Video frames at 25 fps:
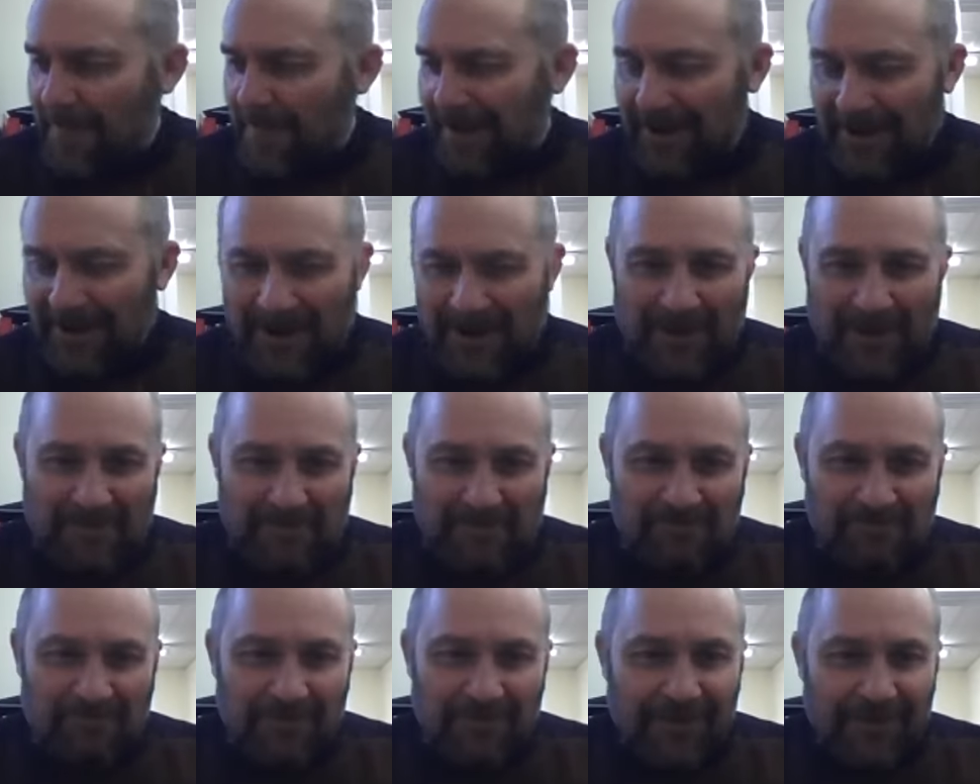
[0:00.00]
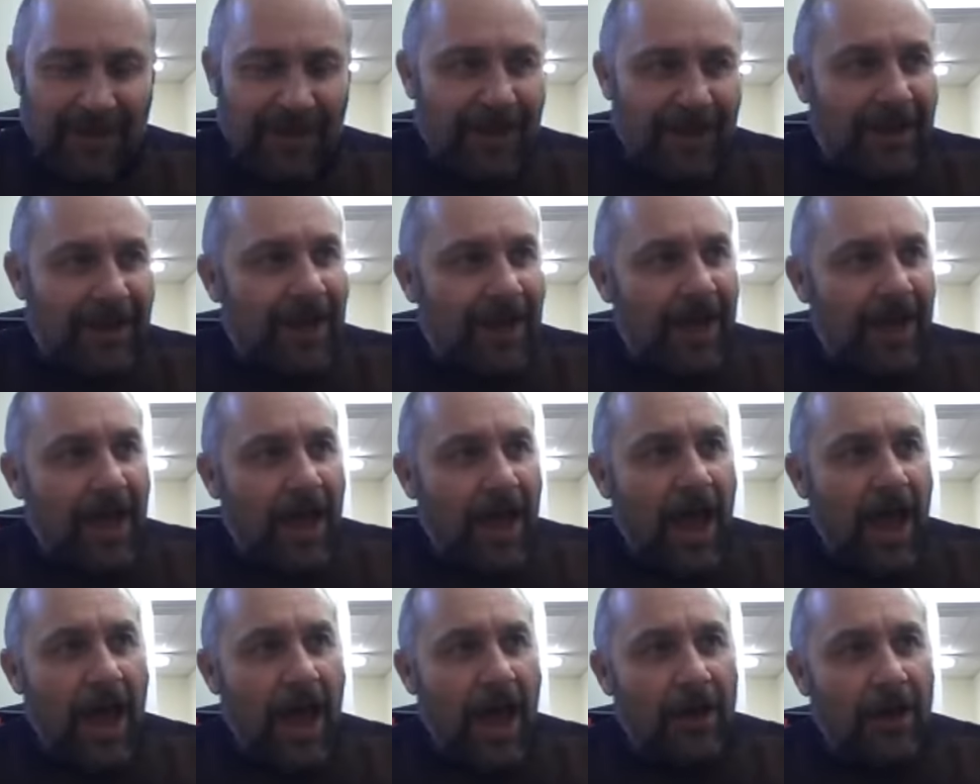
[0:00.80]
And
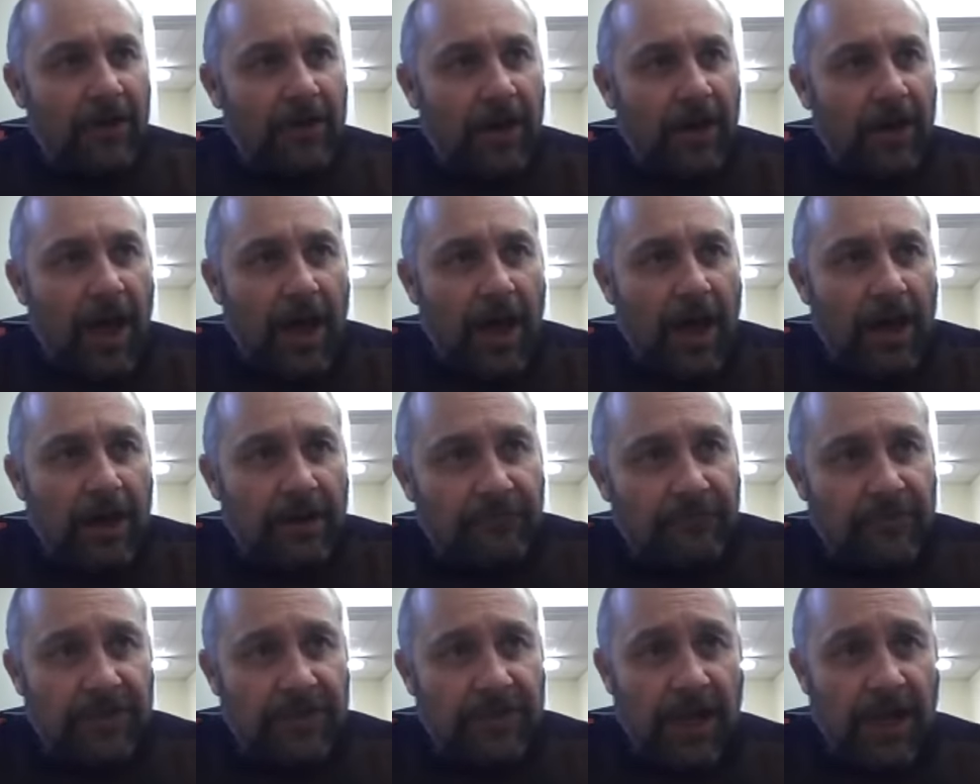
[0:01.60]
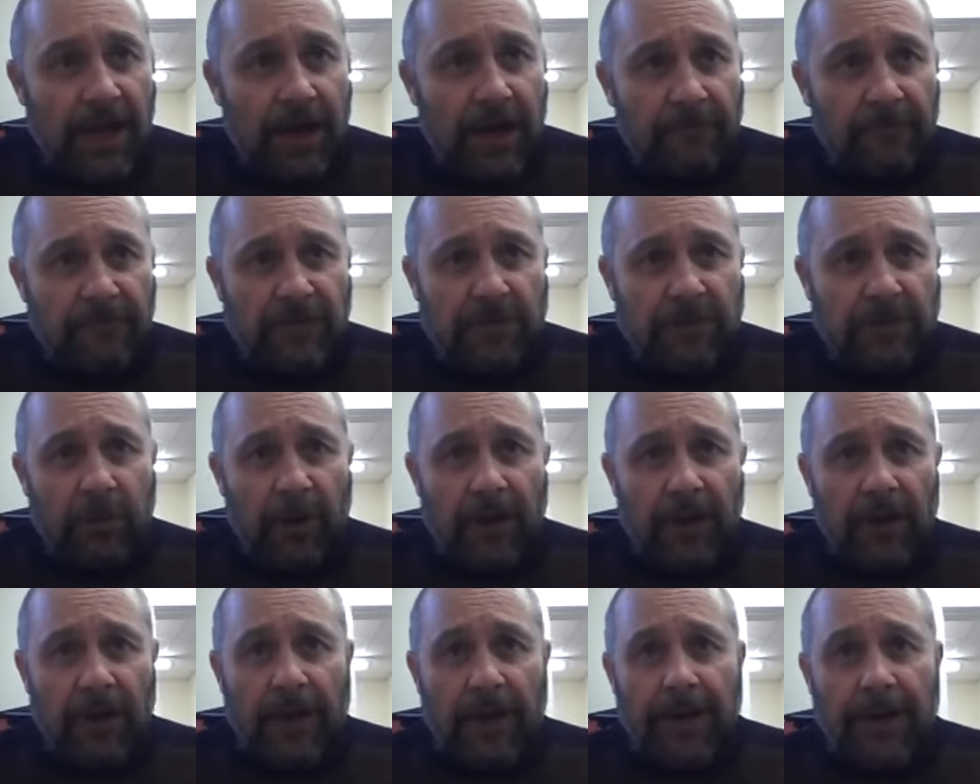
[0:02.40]
I've started off as a
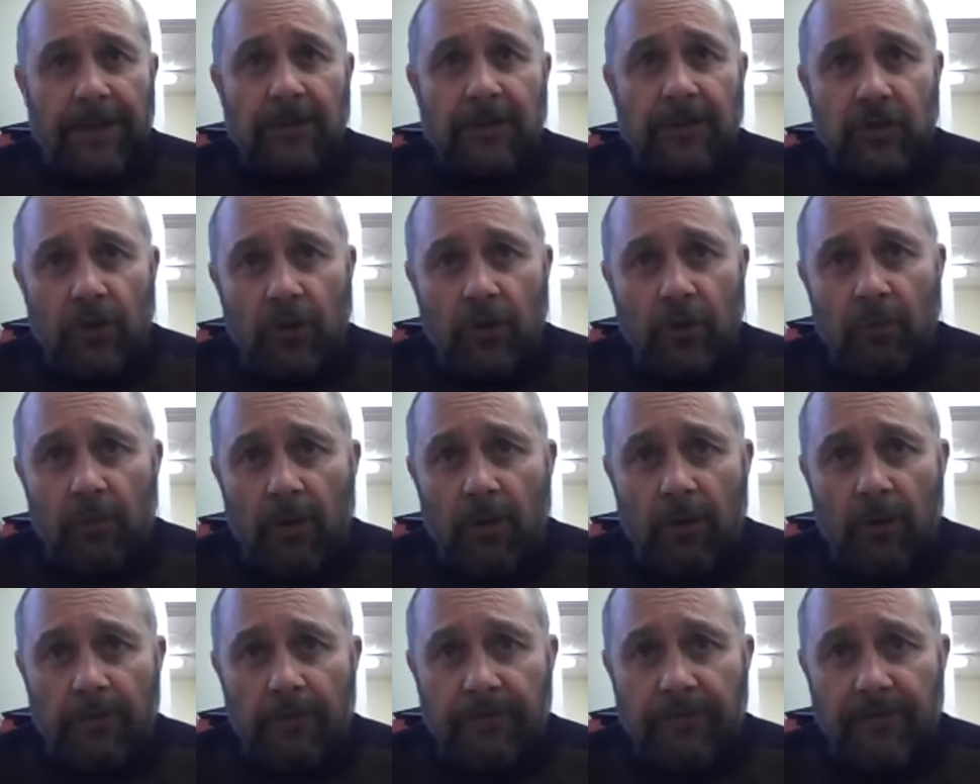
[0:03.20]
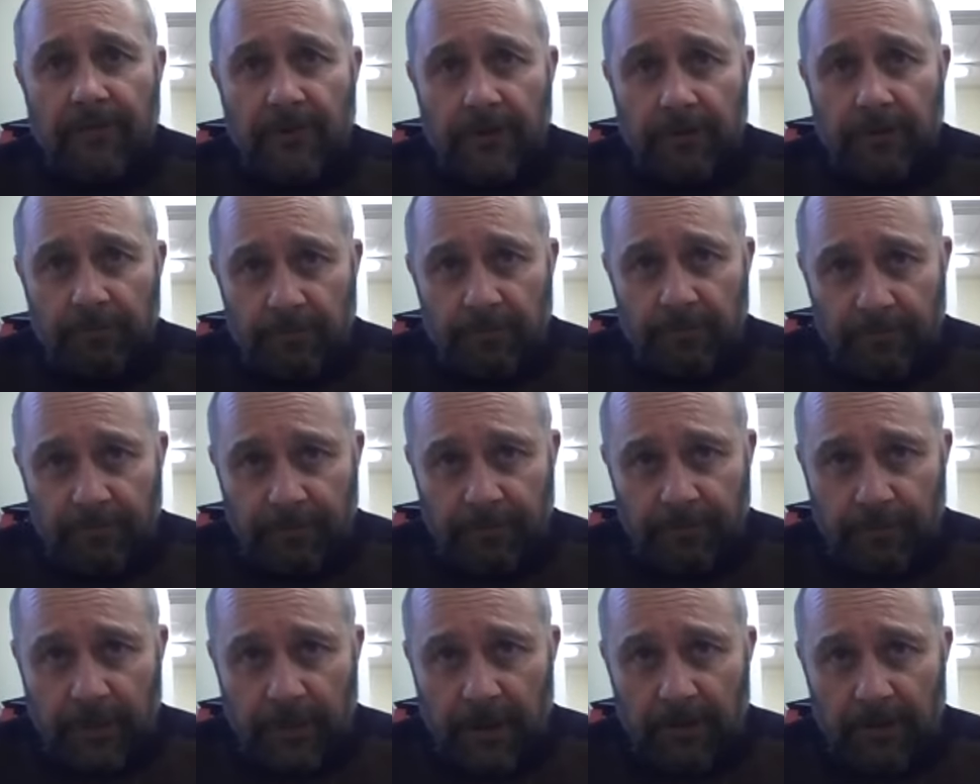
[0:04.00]
bricklayer. So over the
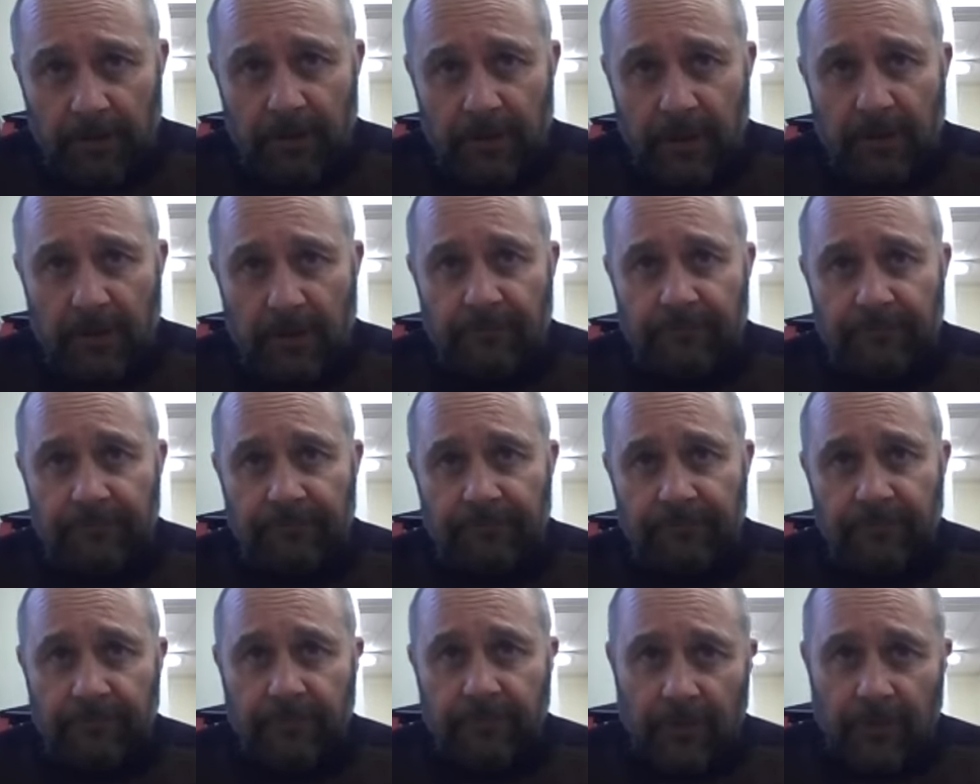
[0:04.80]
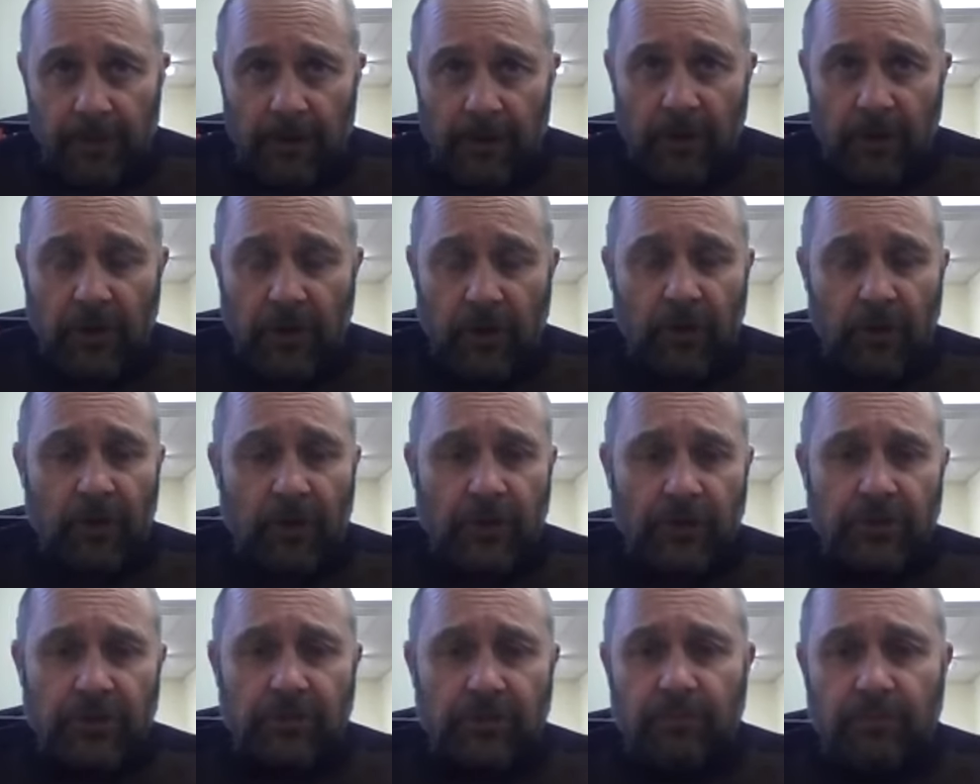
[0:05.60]
period of a lot of
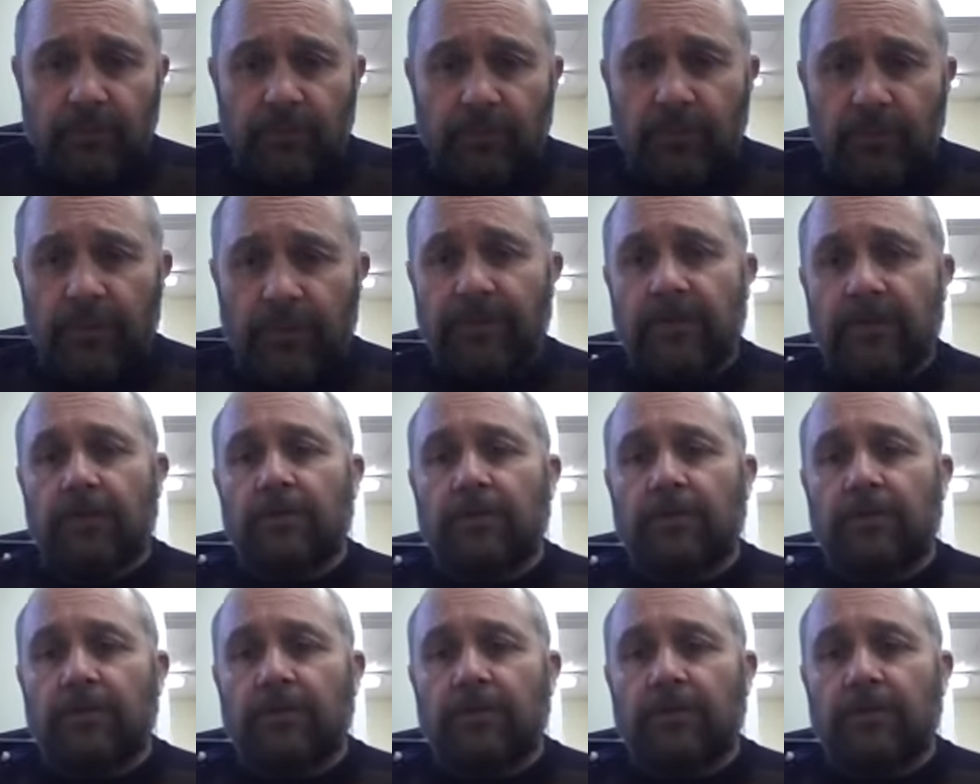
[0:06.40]
years, with